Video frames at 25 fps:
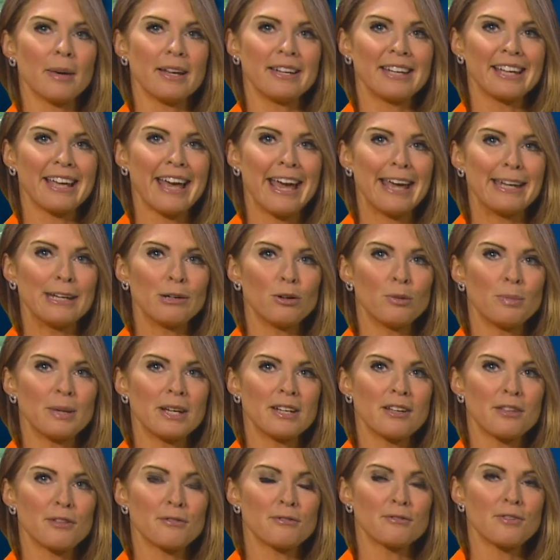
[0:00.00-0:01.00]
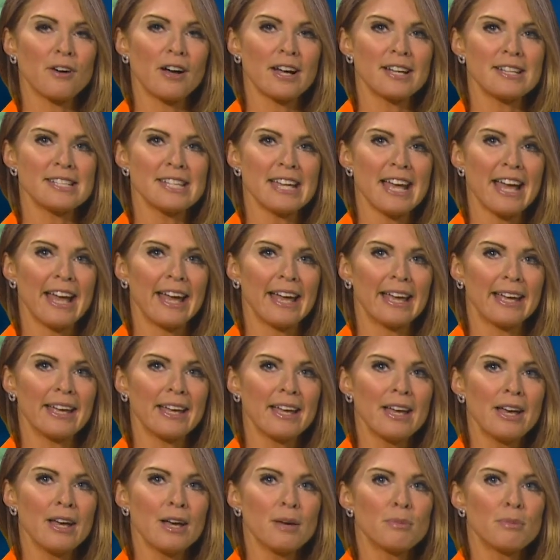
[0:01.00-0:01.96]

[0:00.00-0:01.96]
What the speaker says: And again, it will be another fine day.